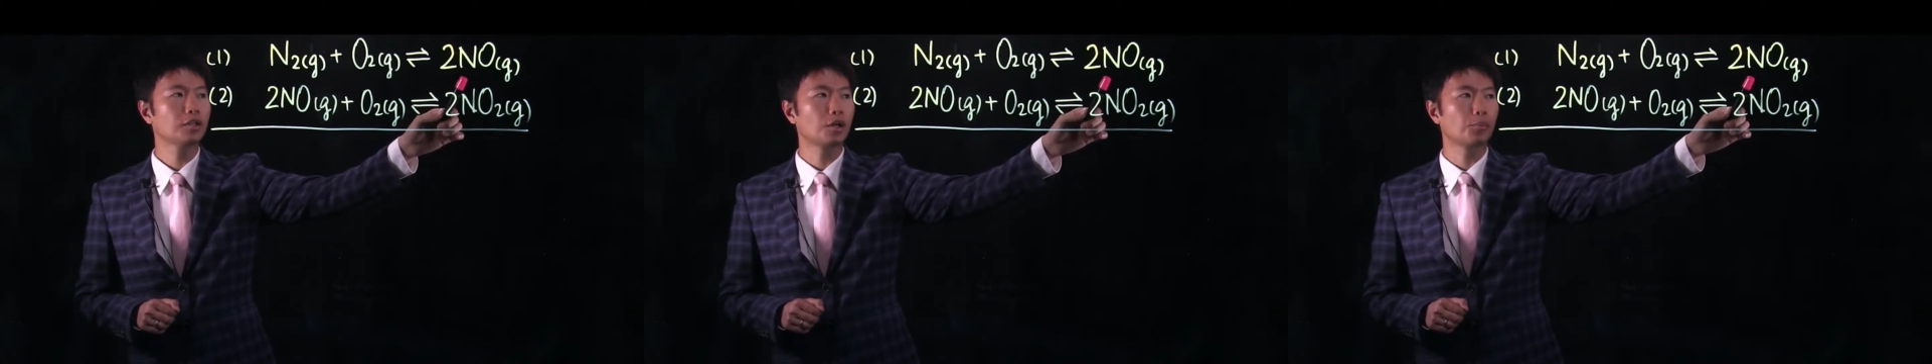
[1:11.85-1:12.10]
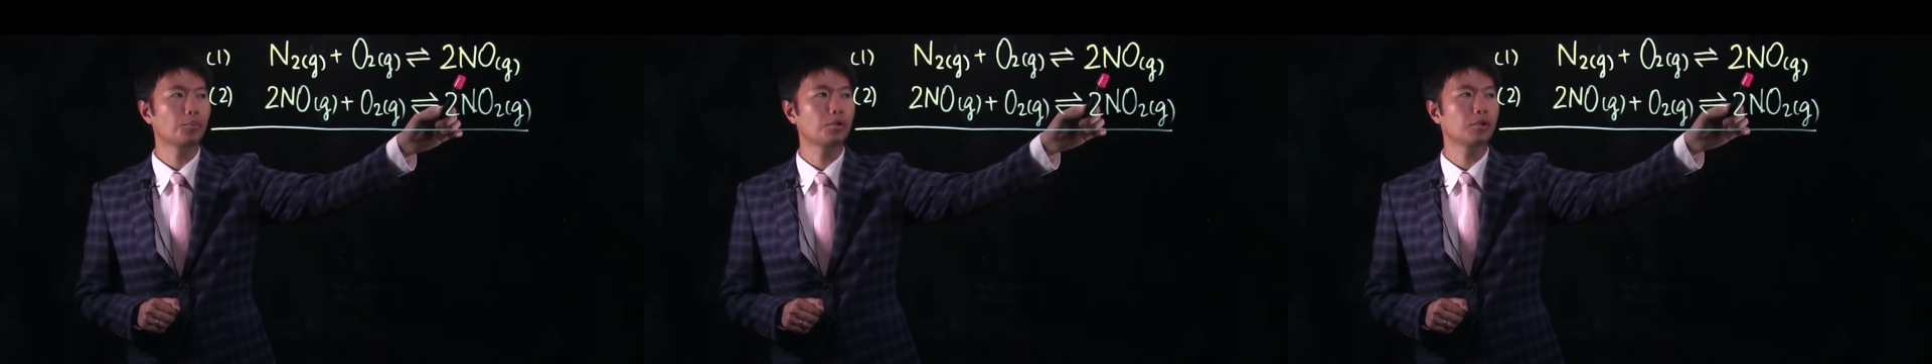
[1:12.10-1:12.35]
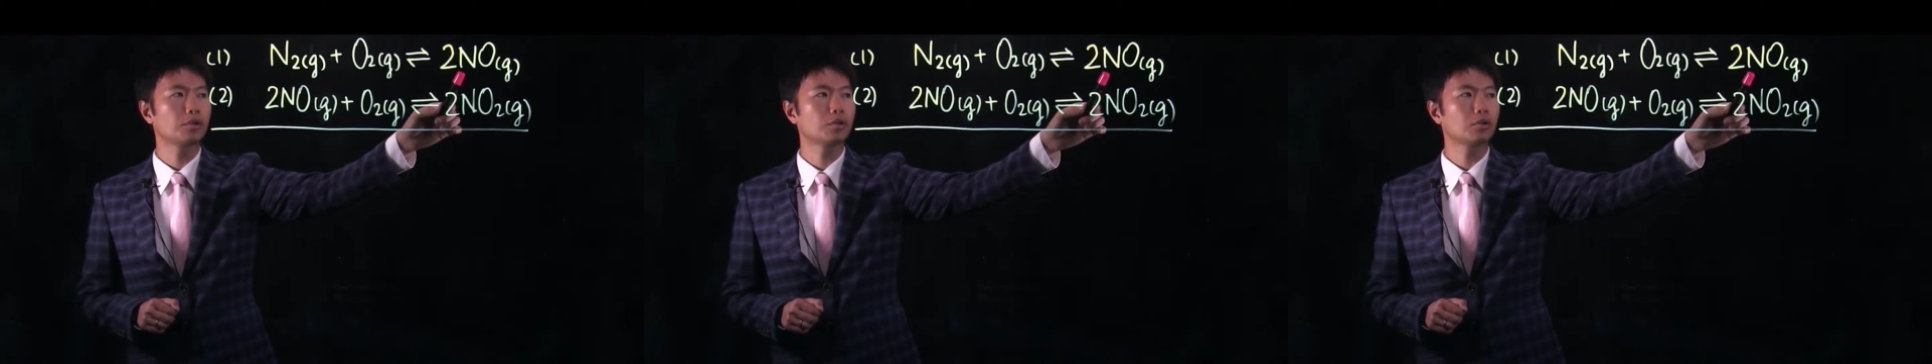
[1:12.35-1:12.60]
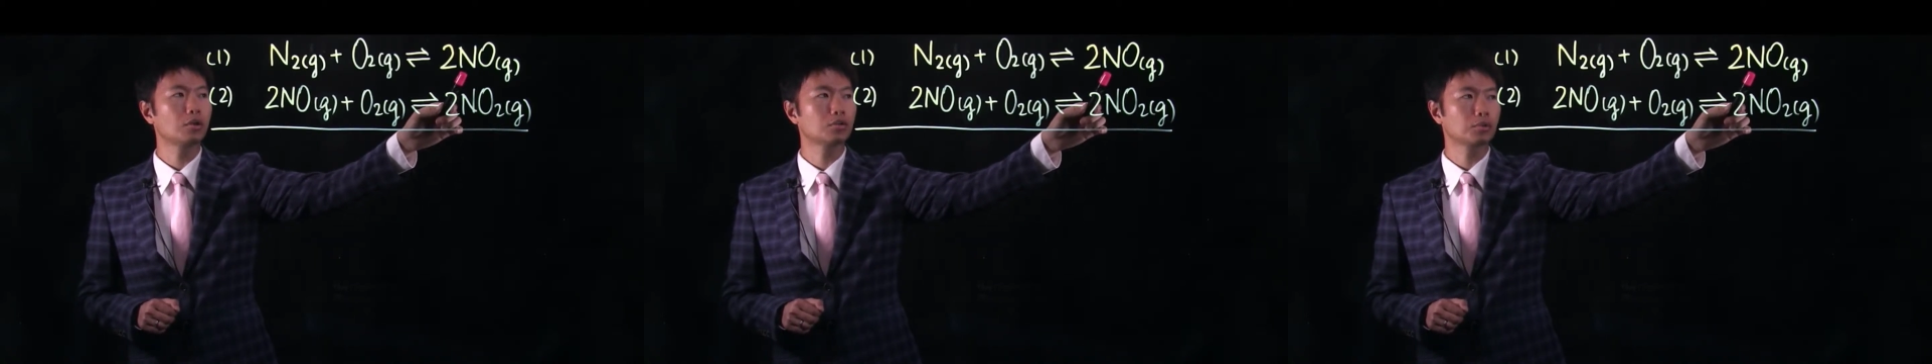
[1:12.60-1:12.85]

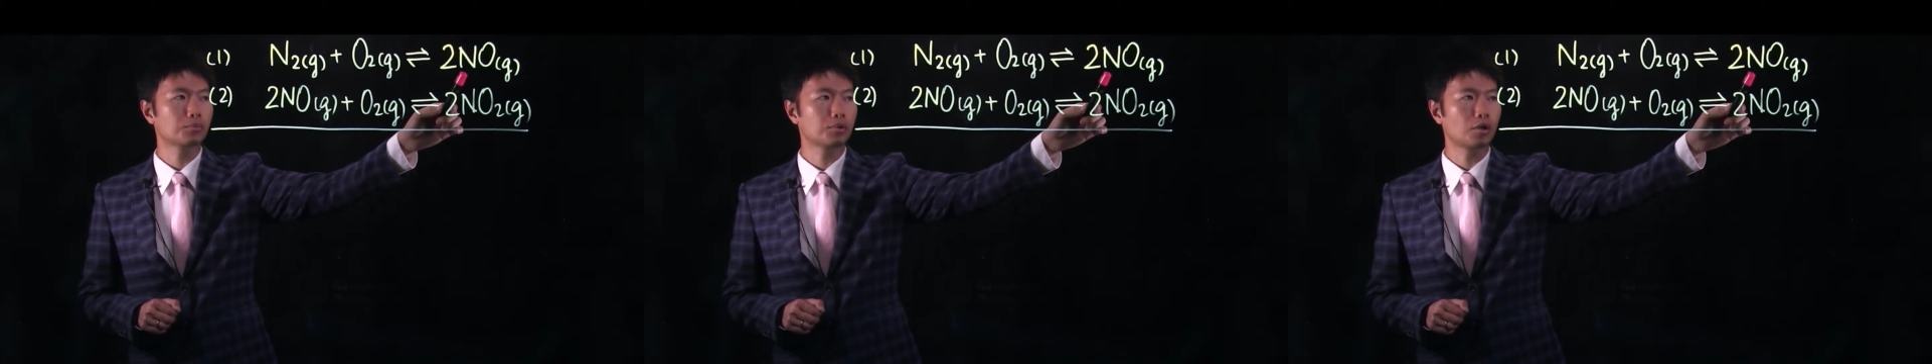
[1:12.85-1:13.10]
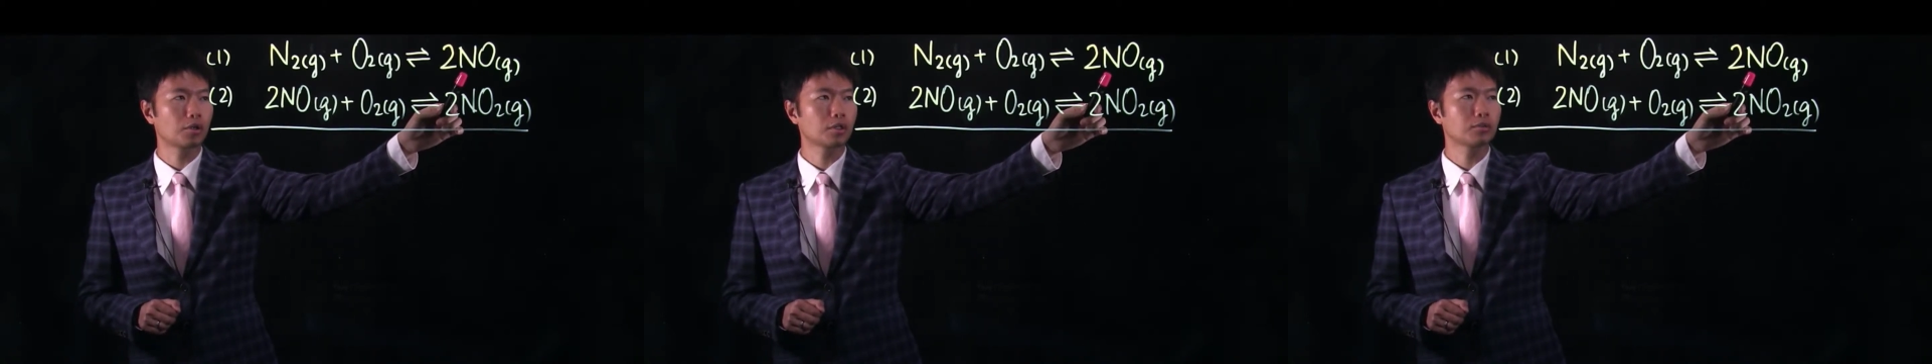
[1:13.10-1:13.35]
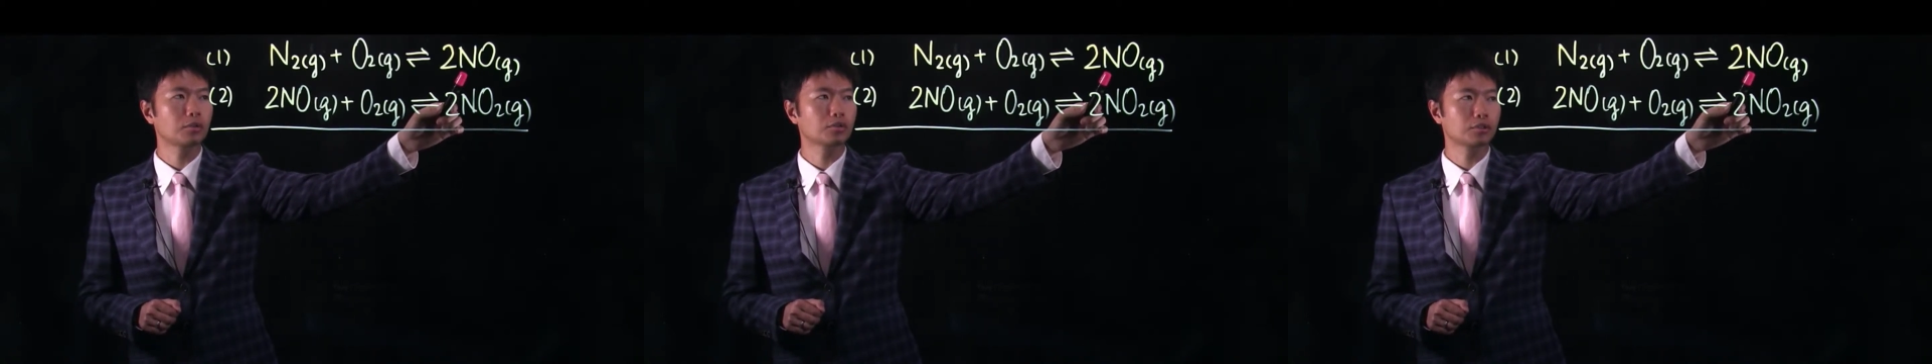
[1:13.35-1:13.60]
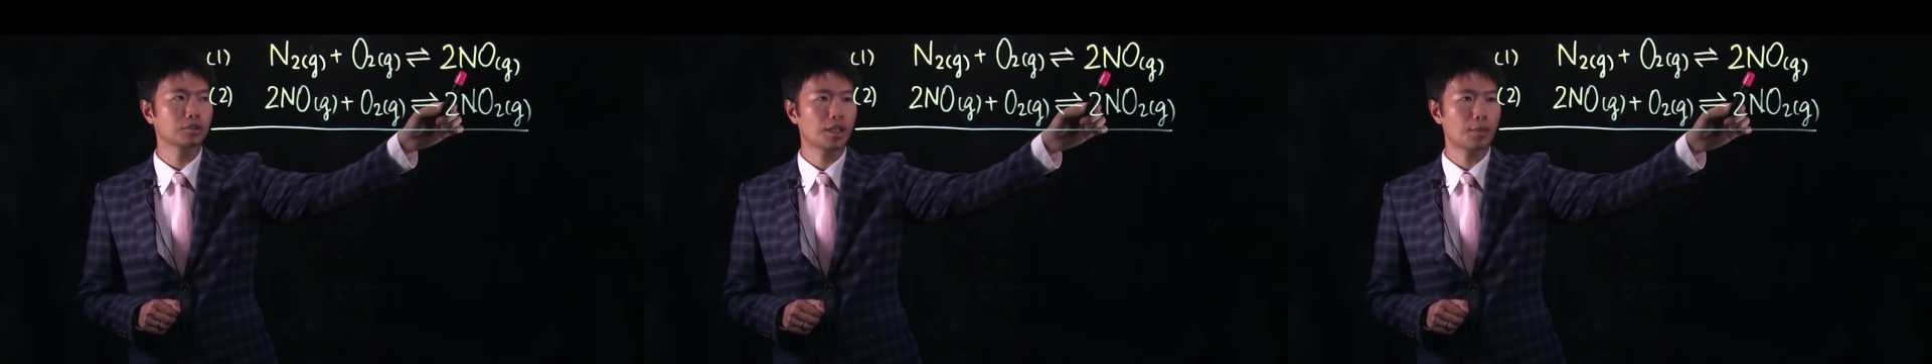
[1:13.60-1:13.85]
appear on the product on
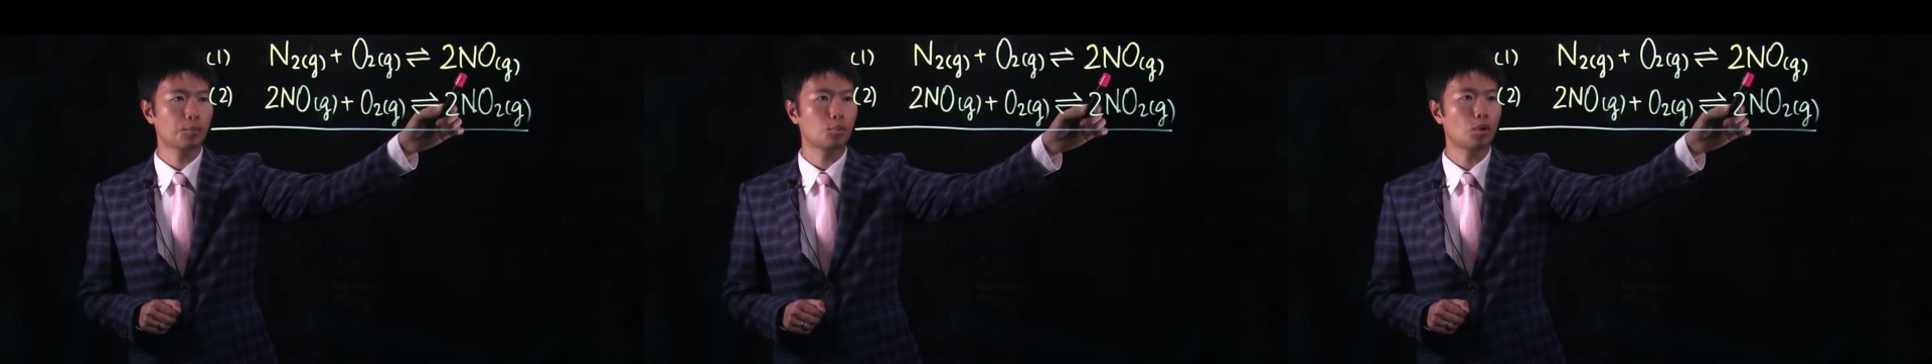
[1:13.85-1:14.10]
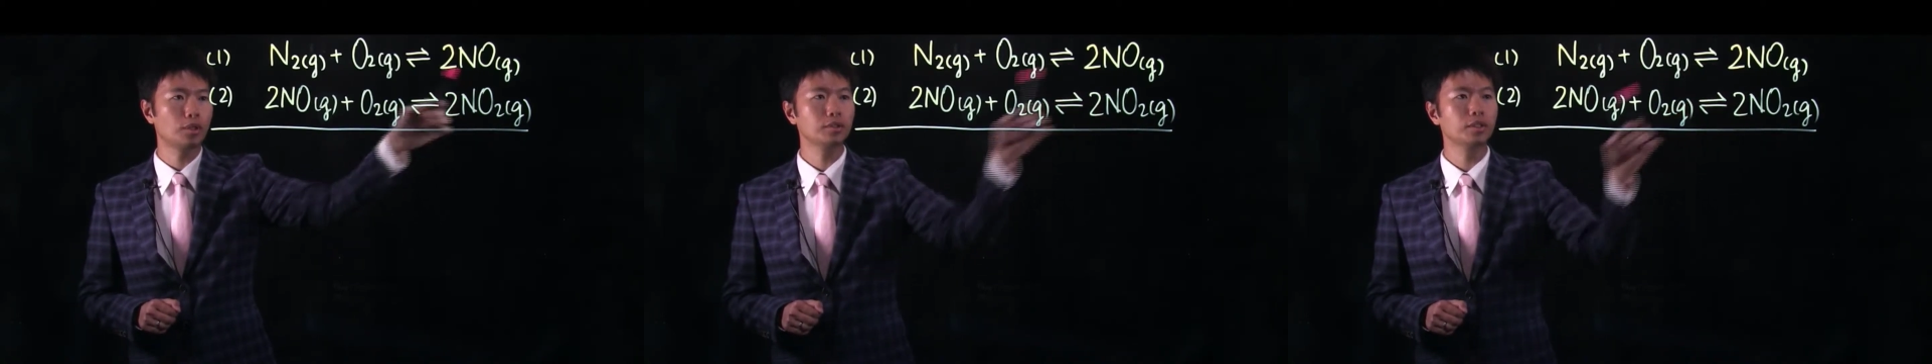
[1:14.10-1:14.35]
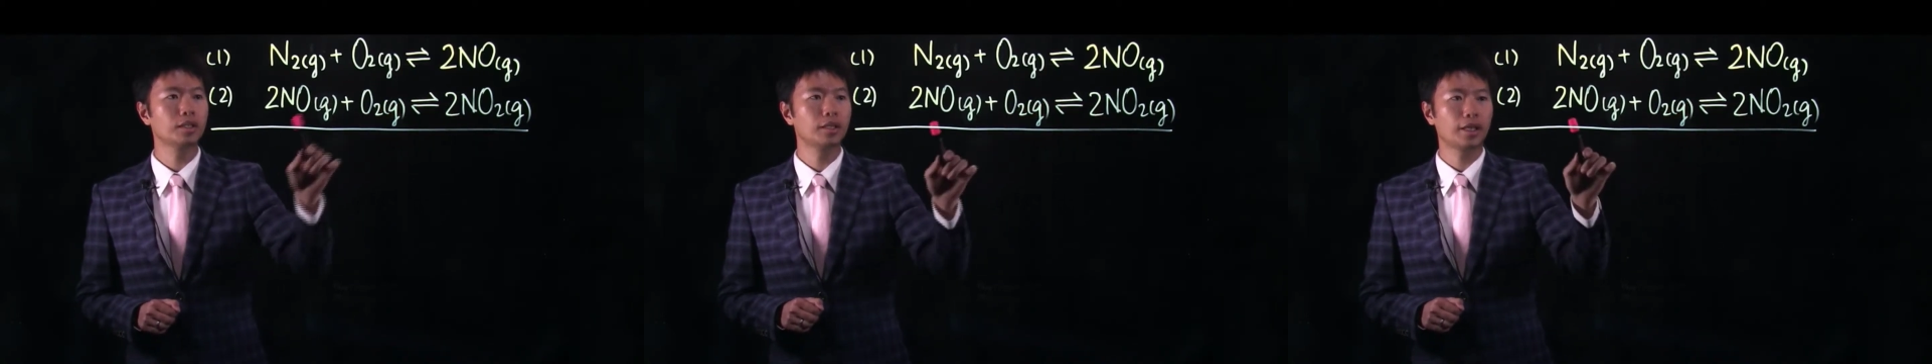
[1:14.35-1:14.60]
the step 1